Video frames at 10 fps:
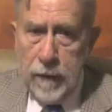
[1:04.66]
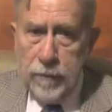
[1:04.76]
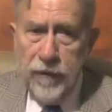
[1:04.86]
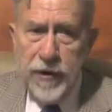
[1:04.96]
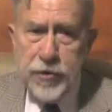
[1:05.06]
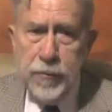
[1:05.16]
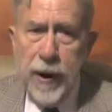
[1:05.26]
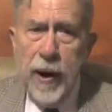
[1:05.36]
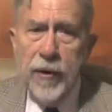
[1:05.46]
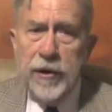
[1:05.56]
Professor
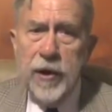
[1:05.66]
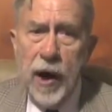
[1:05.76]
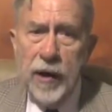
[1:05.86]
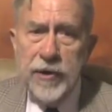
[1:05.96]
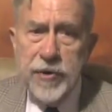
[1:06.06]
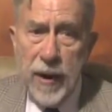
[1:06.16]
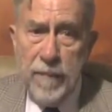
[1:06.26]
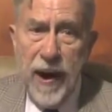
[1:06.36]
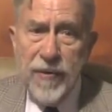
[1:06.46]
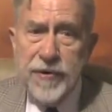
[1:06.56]
Brown and colleagues
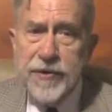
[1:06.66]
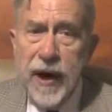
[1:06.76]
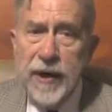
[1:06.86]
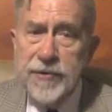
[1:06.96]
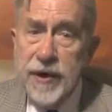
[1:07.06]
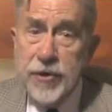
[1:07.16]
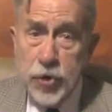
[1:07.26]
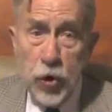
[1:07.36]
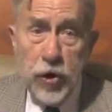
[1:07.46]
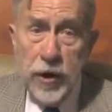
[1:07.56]
hypothesized that
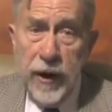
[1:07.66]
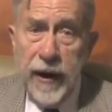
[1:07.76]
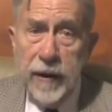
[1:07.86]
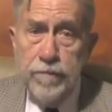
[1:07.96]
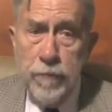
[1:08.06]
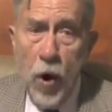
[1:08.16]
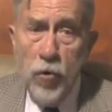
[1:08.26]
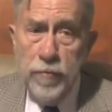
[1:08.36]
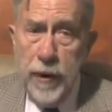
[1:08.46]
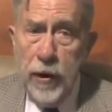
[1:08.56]
circulating
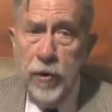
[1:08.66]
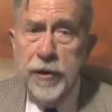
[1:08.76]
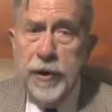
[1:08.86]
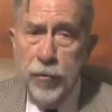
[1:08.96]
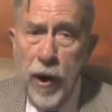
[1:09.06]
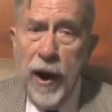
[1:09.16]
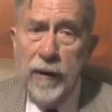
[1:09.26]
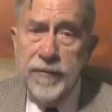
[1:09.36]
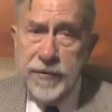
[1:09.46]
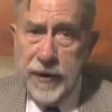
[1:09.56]
bone
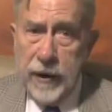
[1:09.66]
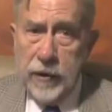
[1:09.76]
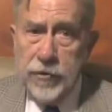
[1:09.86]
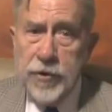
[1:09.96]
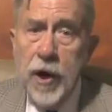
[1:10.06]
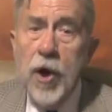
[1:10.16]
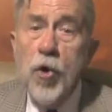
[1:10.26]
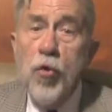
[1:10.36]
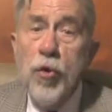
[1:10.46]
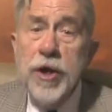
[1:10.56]
marrow-derived cells
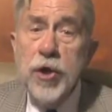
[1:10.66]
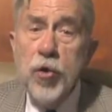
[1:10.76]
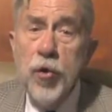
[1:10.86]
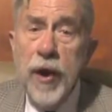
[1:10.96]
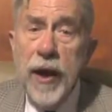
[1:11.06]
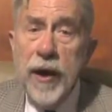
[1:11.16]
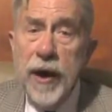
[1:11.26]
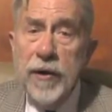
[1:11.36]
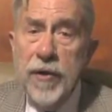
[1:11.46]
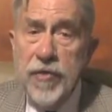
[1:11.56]
recreated
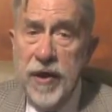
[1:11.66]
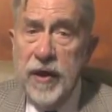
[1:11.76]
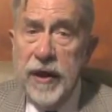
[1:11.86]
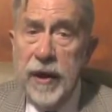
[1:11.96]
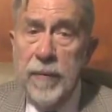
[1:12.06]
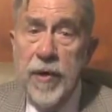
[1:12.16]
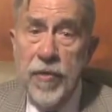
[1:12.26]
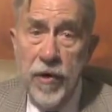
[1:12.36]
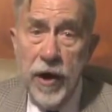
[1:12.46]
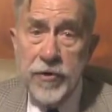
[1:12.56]
endothelium
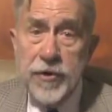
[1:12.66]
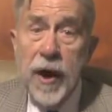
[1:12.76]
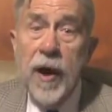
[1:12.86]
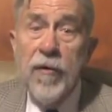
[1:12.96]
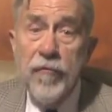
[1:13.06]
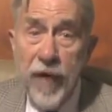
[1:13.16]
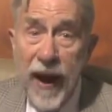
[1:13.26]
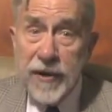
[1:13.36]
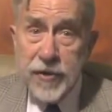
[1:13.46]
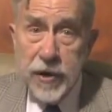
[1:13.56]
and thus
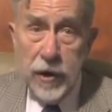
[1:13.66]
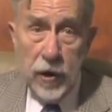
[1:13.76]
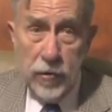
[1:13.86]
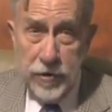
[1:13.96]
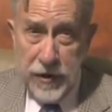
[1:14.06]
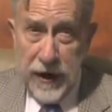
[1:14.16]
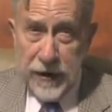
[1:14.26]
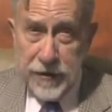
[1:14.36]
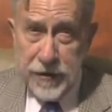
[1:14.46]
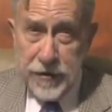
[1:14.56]

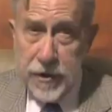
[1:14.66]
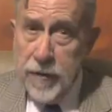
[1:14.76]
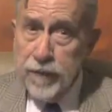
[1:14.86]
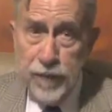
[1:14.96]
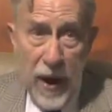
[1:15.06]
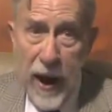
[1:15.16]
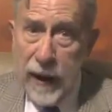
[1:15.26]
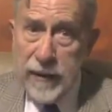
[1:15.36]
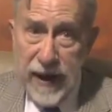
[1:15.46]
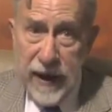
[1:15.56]
vasculogenesis,
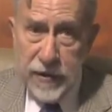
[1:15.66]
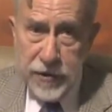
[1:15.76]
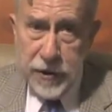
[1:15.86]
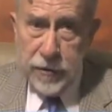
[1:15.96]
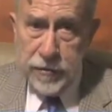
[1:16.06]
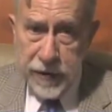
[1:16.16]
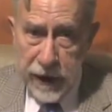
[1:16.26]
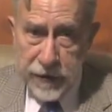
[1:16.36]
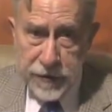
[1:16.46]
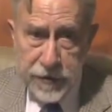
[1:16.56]
not
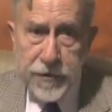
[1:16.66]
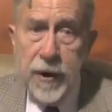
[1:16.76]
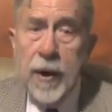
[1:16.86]
angiogenesis,